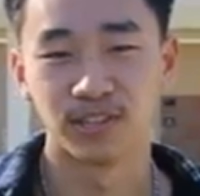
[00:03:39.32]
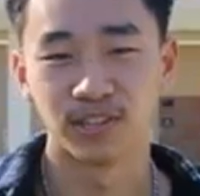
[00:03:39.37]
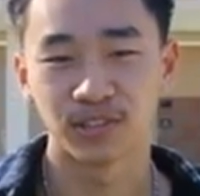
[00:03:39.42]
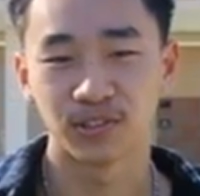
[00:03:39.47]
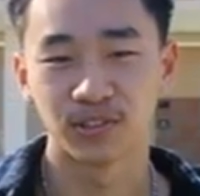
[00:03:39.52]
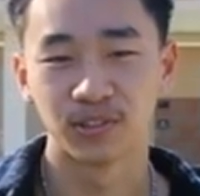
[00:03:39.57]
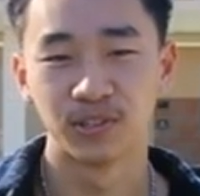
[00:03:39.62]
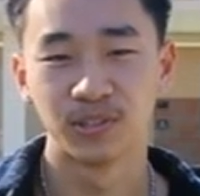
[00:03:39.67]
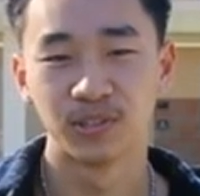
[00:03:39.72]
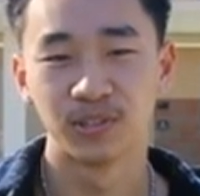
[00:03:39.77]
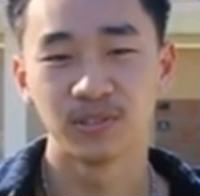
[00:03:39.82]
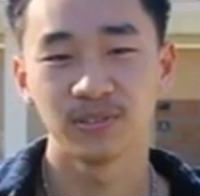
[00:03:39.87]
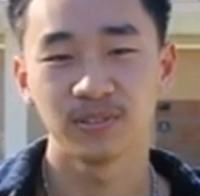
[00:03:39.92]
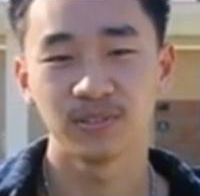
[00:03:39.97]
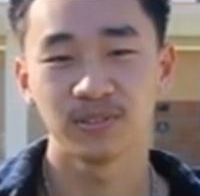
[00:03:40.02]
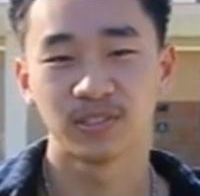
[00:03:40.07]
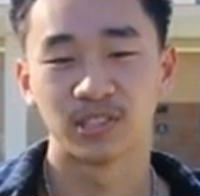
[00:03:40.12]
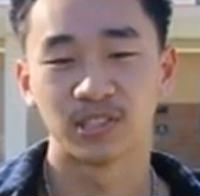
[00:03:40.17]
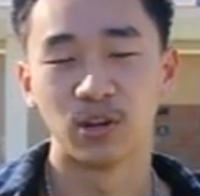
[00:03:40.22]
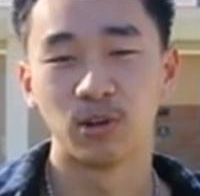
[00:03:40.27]
Link Crew,
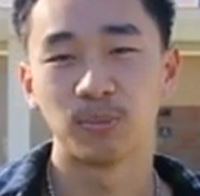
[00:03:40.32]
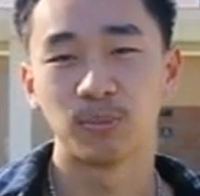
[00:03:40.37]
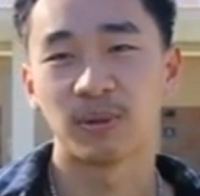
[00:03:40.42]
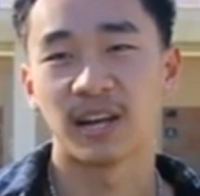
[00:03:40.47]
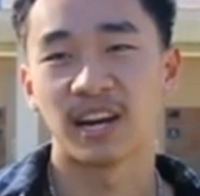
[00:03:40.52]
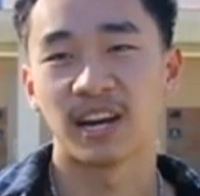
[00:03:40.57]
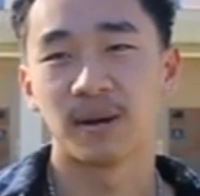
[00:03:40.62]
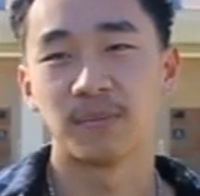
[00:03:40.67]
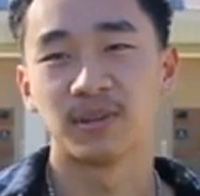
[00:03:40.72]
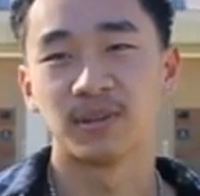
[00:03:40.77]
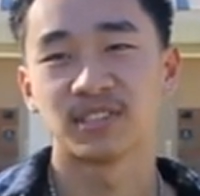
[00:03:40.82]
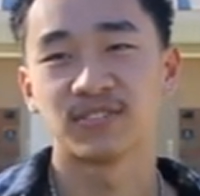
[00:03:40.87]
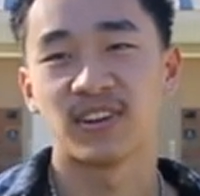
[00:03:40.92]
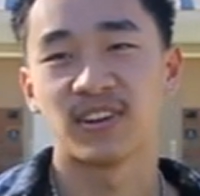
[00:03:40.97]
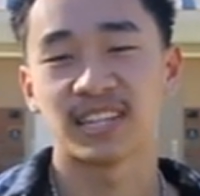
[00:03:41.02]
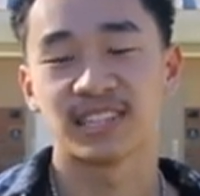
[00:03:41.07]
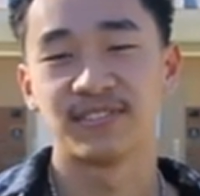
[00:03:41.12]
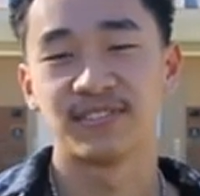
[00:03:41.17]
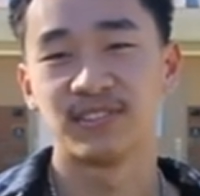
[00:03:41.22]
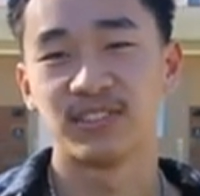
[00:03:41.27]
so we plan out a bunch of
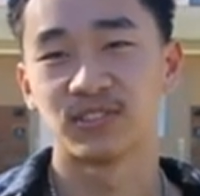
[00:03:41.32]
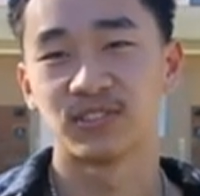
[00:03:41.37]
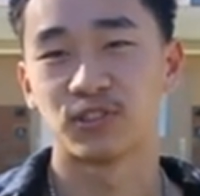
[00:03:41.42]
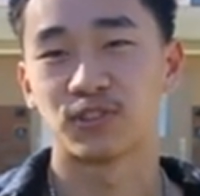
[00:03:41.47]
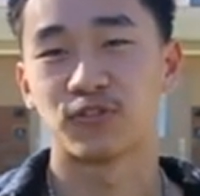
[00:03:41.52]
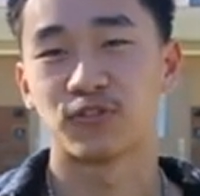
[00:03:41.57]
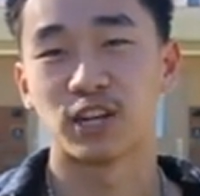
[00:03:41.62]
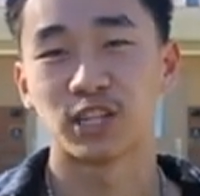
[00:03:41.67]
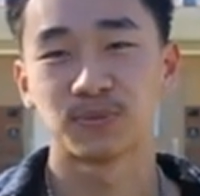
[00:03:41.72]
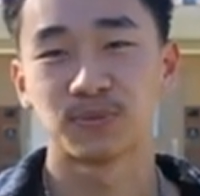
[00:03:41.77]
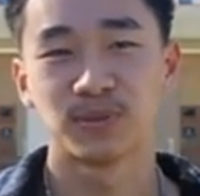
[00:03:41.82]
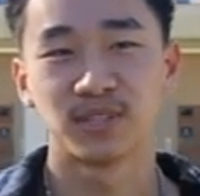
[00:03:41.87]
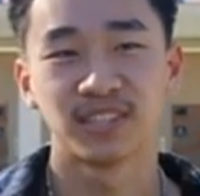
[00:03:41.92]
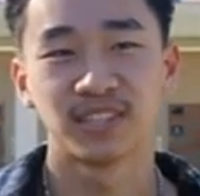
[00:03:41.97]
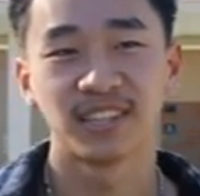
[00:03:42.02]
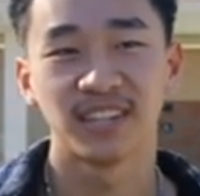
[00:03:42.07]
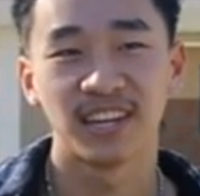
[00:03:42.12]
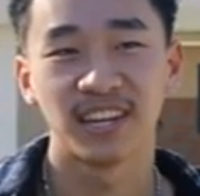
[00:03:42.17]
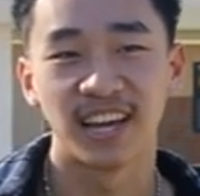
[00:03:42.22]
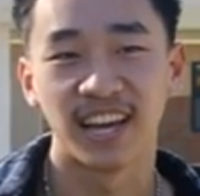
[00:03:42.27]
activities for
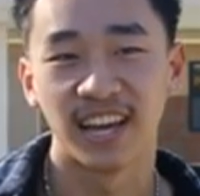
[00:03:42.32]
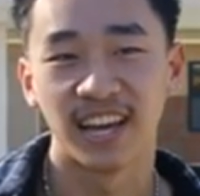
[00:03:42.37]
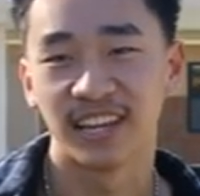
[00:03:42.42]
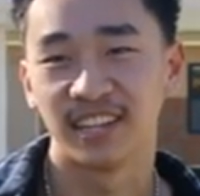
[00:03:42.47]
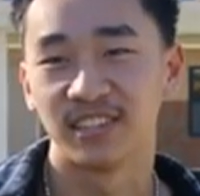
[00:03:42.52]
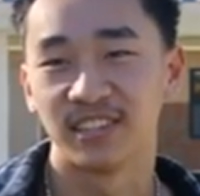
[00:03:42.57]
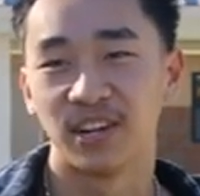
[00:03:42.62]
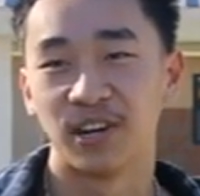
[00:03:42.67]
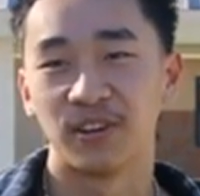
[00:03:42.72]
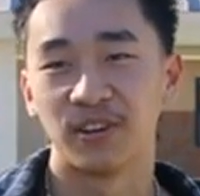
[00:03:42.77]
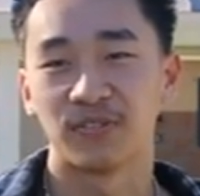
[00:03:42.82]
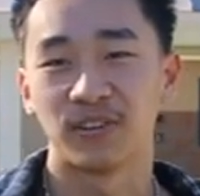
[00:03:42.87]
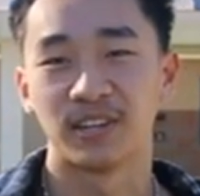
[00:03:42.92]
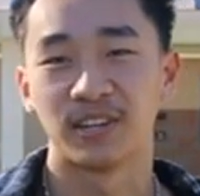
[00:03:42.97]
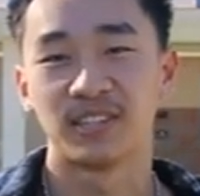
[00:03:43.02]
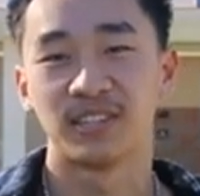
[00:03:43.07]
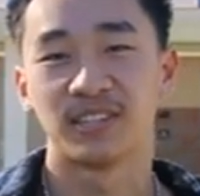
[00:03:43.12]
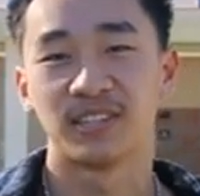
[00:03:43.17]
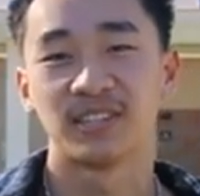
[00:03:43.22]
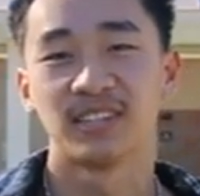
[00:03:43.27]
freshmen. And you know, if
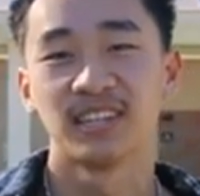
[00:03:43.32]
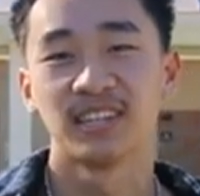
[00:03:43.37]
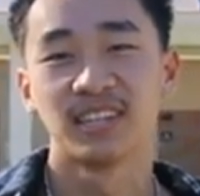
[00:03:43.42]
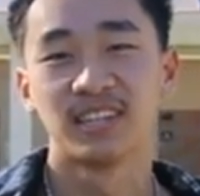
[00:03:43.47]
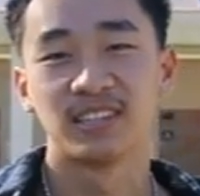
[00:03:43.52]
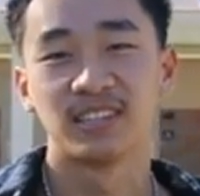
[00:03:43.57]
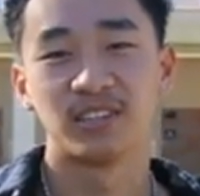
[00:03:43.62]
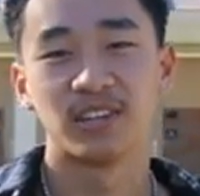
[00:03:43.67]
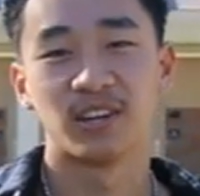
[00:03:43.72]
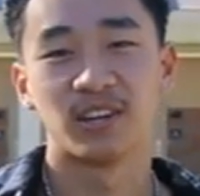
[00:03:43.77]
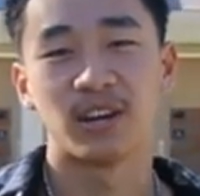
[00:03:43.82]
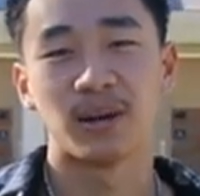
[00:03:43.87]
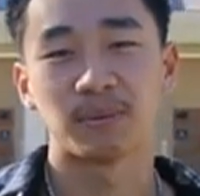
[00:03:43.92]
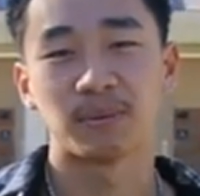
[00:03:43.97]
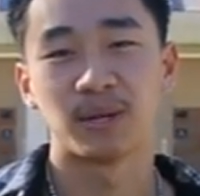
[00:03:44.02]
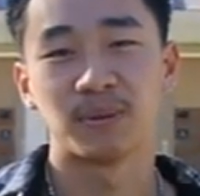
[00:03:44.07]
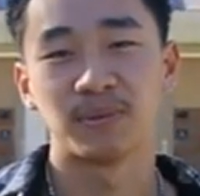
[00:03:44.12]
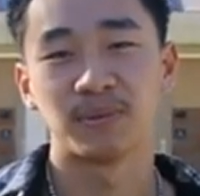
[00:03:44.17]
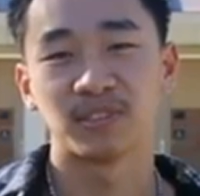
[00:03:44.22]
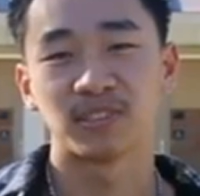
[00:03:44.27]
any, you know,
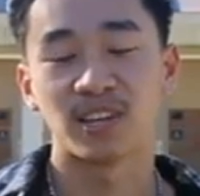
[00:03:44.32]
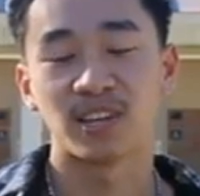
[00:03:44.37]
upcoming